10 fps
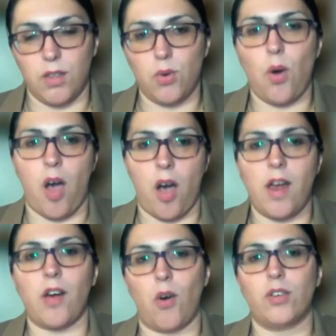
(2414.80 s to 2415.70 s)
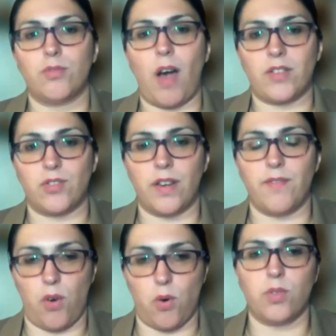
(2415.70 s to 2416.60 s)
you are going to actually
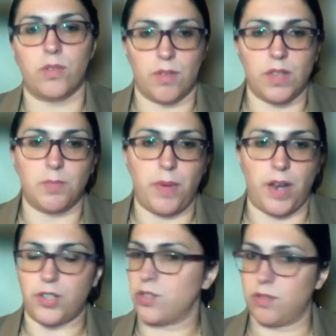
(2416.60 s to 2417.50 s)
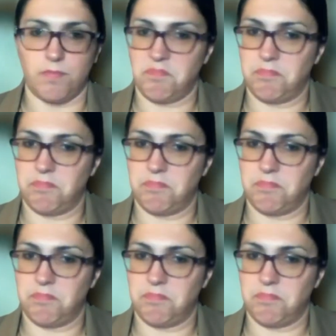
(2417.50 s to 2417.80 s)
vote this person